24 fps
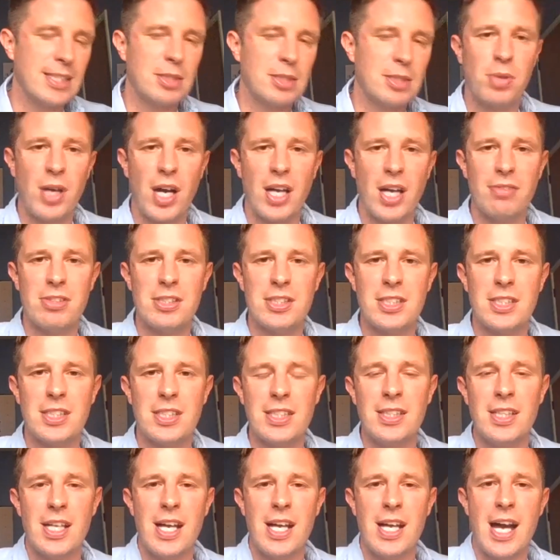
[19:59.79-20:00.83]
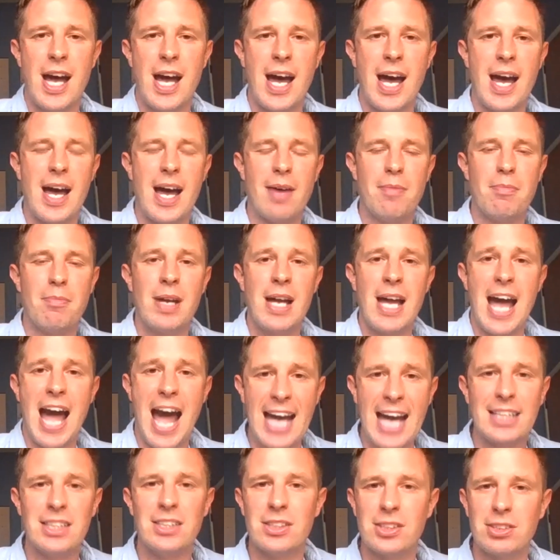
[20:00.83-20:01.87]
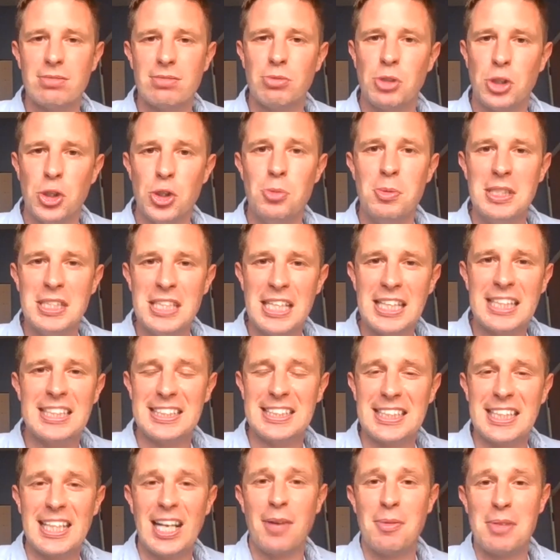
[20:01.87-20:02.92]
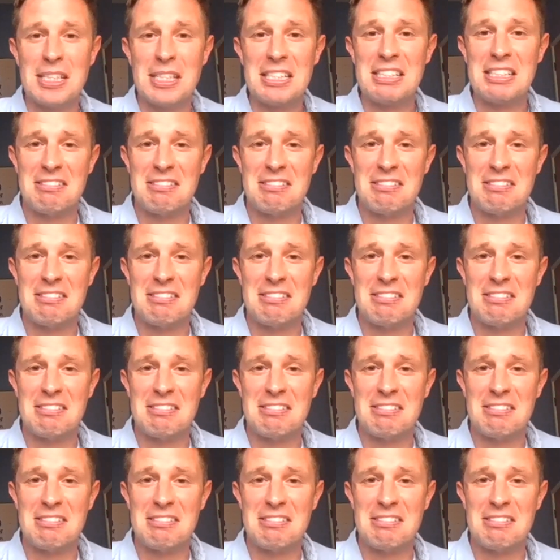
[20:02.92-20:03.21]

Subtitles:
data privacy and human dignity.